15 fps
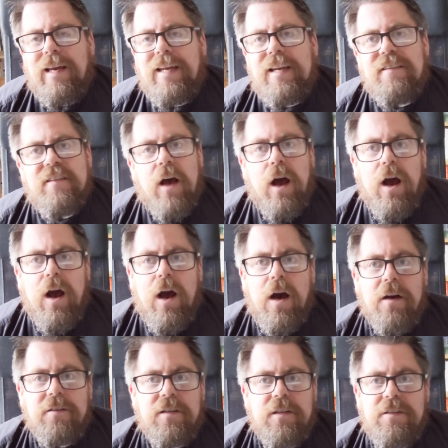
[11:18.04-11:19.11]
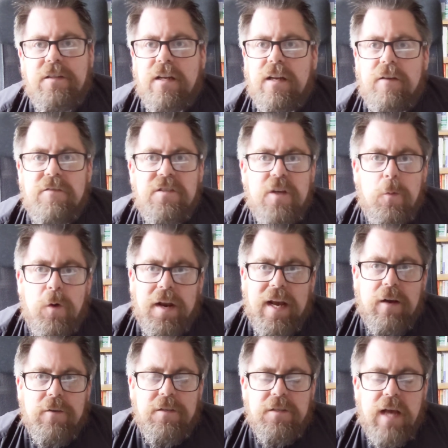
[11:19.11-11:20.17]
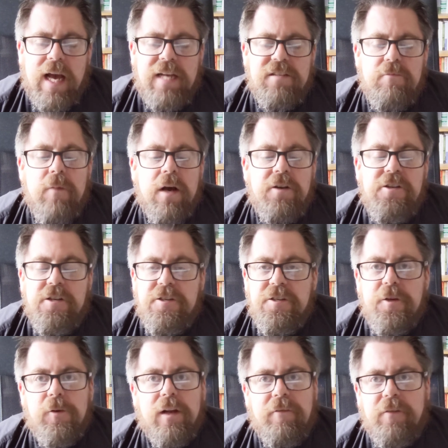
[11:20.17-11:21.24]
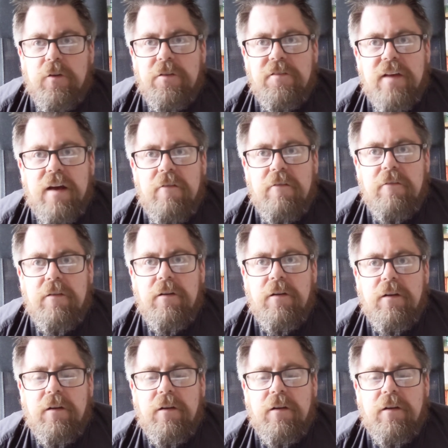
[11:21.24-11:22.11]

It is hard to love someone else as much as you love yourself.